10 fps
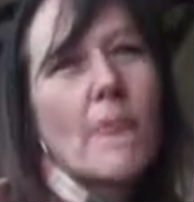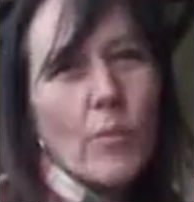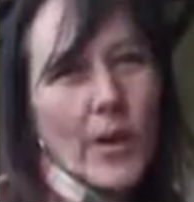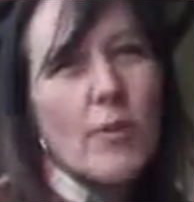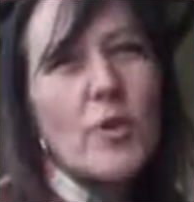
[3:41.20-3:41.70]

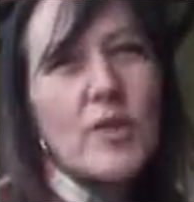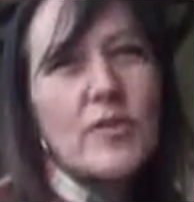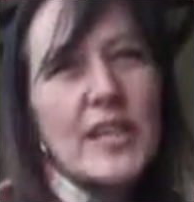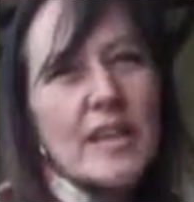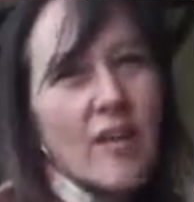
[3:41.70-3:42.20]
When I moved
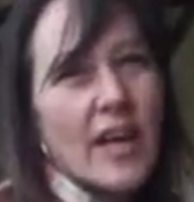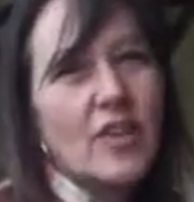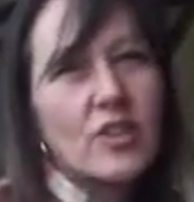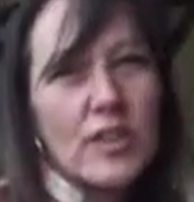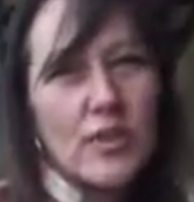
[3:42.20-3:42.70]
here, I
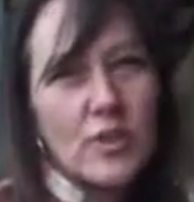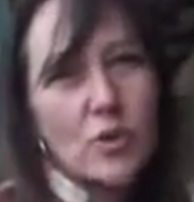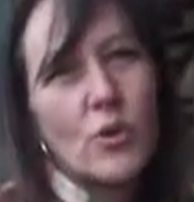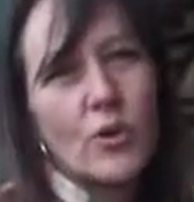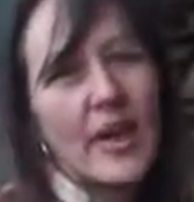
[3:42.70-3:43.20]
actually
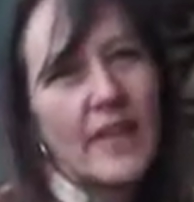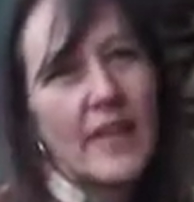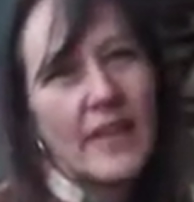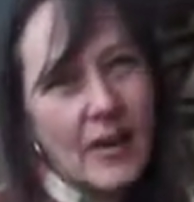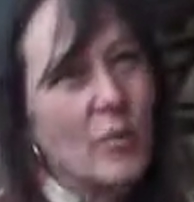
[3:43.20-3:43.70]
saw how the
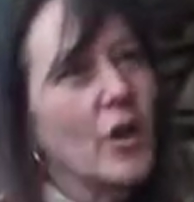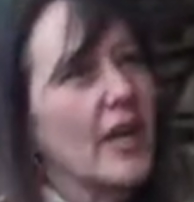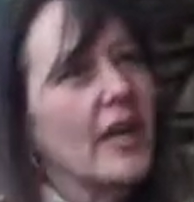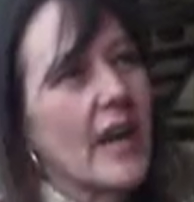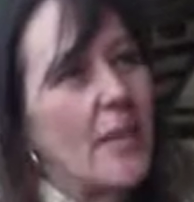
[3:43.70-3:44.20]

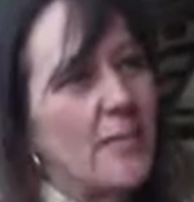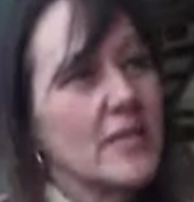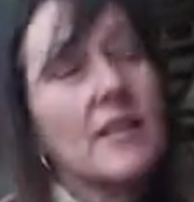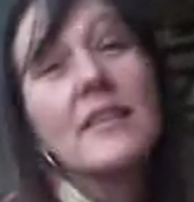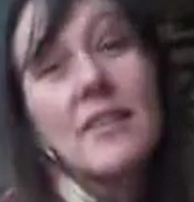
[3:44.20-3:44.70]
networking
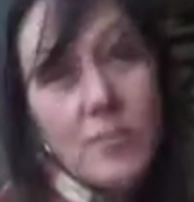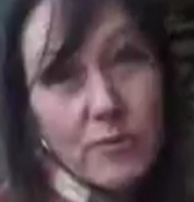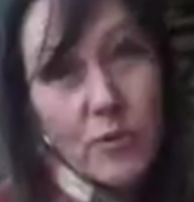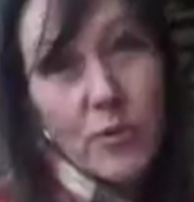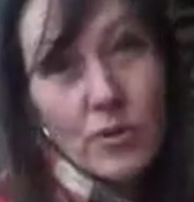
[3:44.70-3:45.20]
happens, and this is
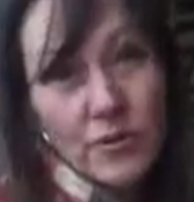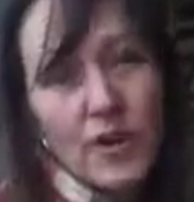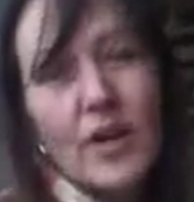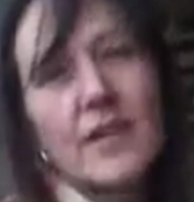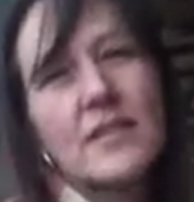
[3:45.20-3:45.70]
before the
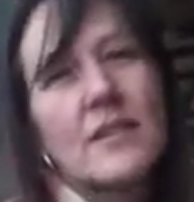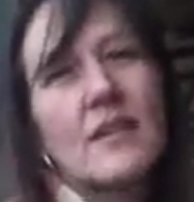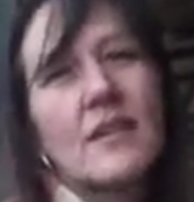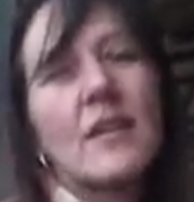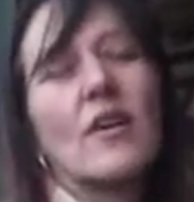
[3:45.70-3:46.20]
fires.
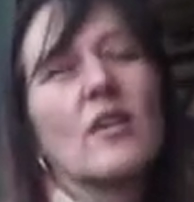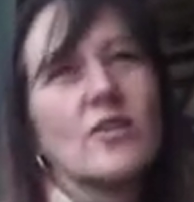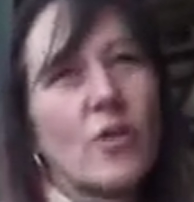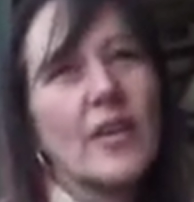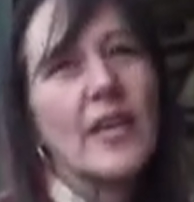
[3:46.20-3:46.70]
I
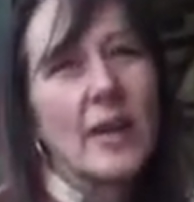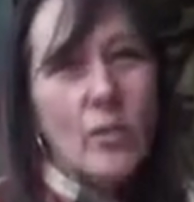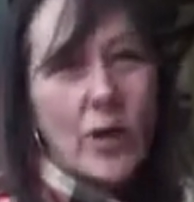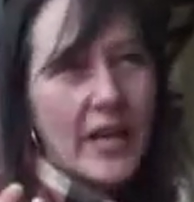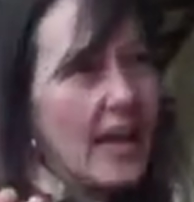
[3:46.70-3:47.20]
saw the
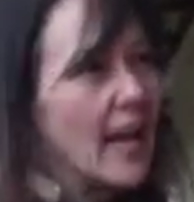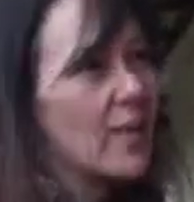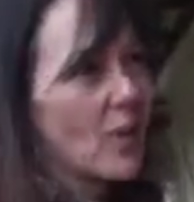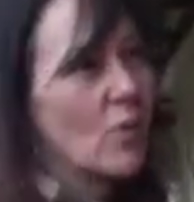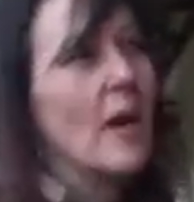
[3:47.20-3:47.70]
networking, how
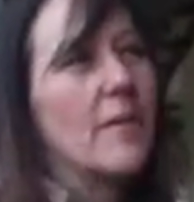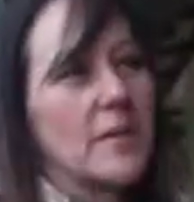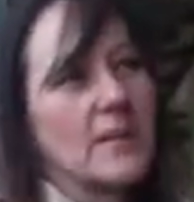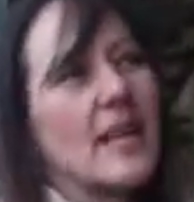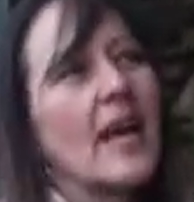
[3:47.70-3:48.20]
it all
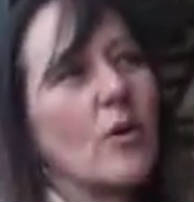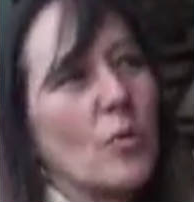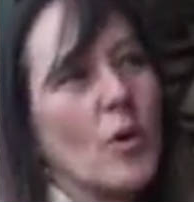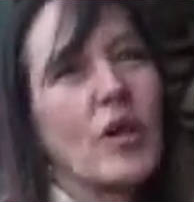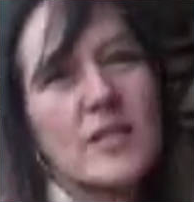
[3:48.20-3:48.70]
happens, how it
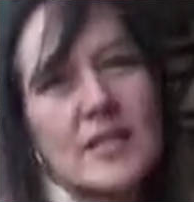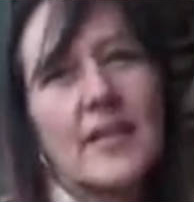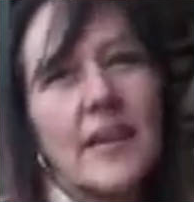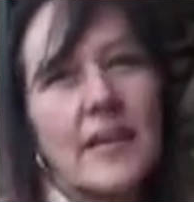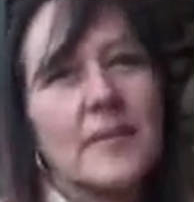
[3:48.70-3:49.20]
works
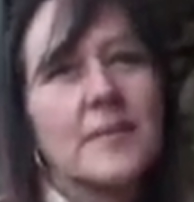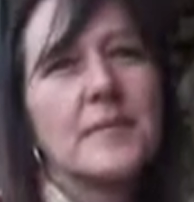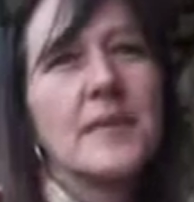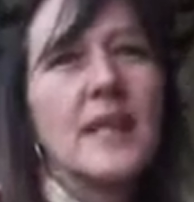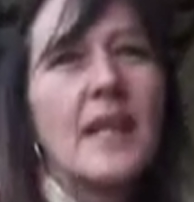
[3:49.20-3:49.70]
together,
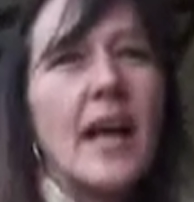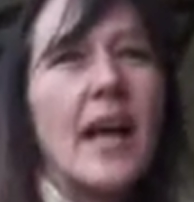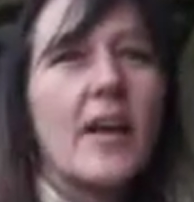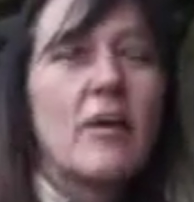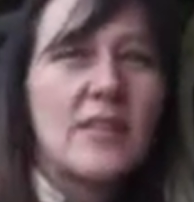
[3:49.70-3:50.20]

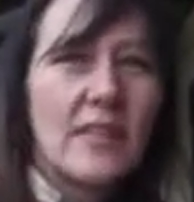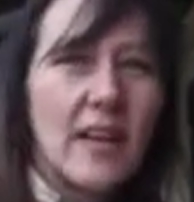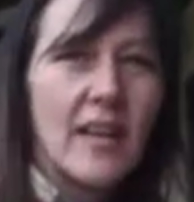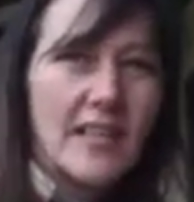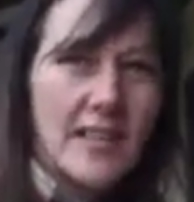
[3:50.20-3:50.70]
and I was
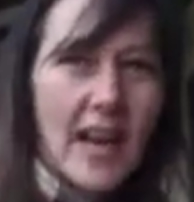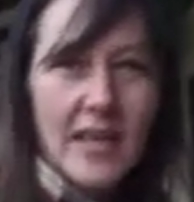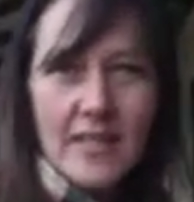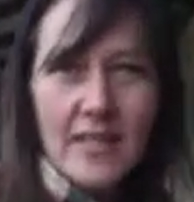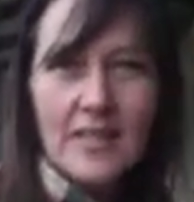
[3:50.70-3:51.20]
slowly
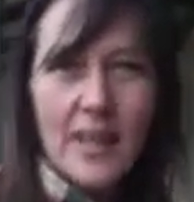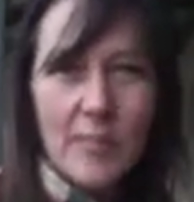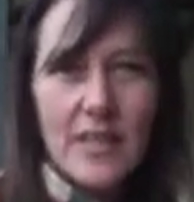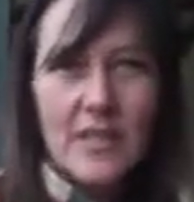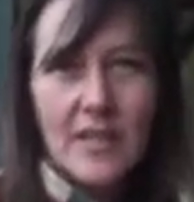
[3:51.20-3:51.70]
starting to step
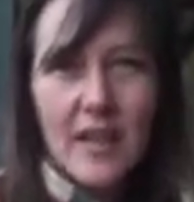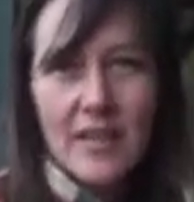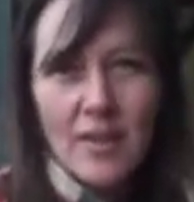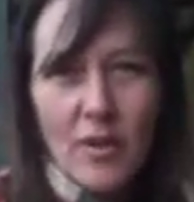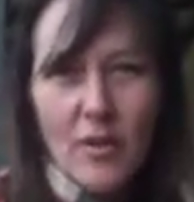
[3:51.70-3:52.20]
into that,
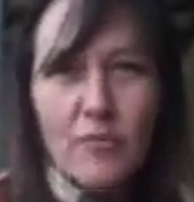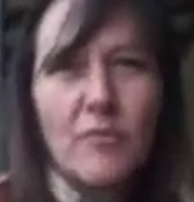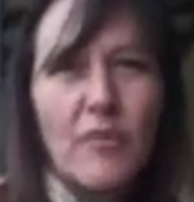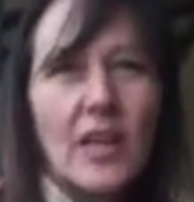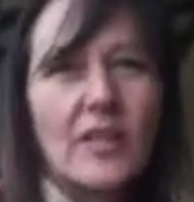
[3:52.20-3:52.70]
because I was
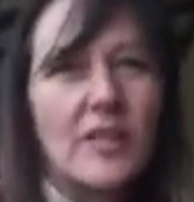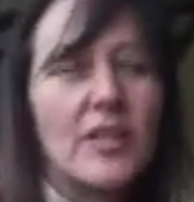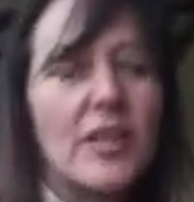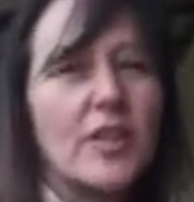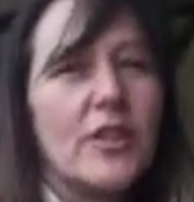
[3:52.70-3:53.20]

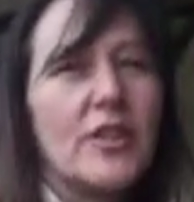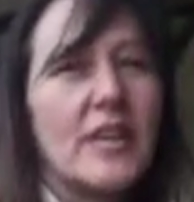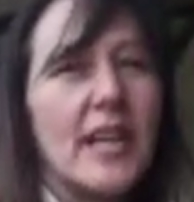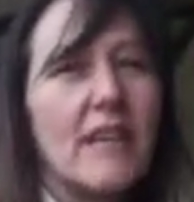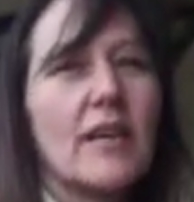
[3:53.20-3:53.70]
relatively new to
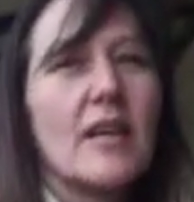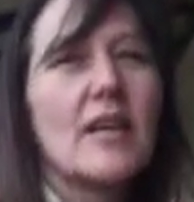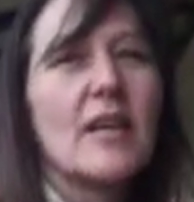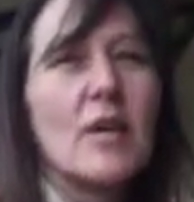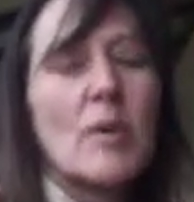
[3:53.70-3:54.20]
the area.
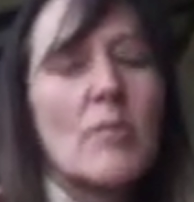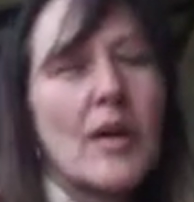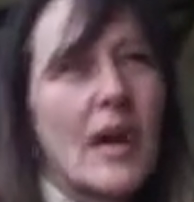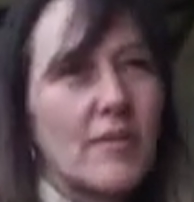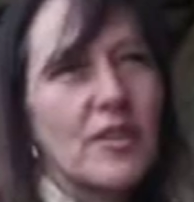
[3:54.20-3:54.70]
But
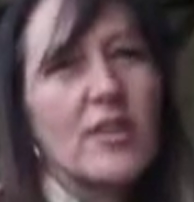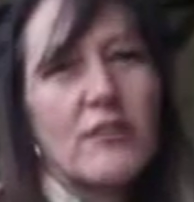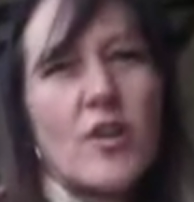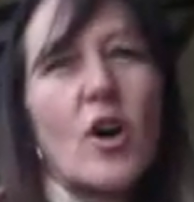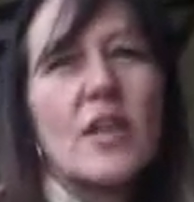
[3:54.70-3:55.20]
after the
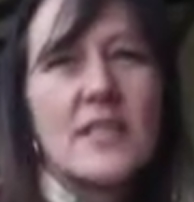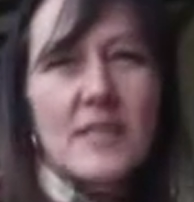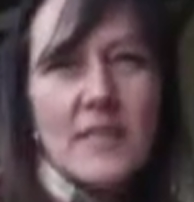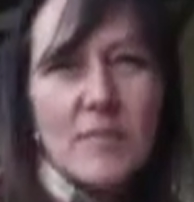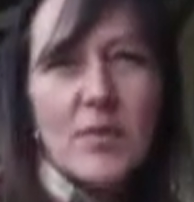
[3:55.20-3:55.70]
fires, it
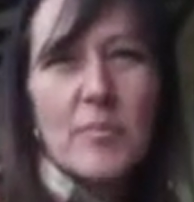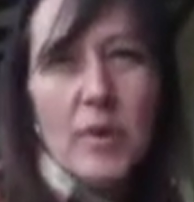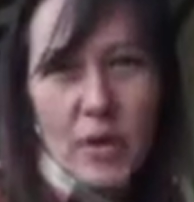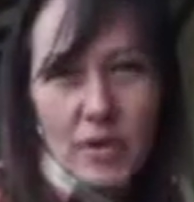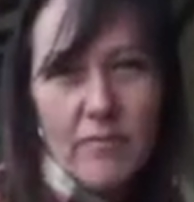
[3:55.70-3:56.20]
seemed to
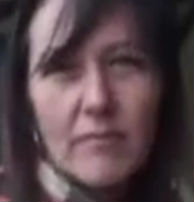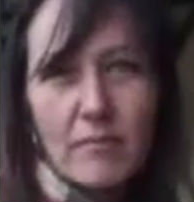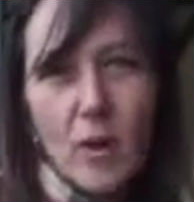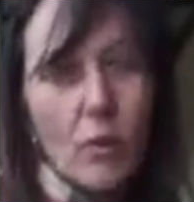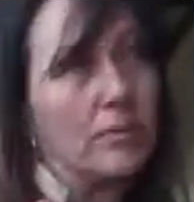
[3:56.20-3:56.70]
burn
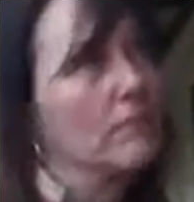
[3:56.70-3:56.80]
off.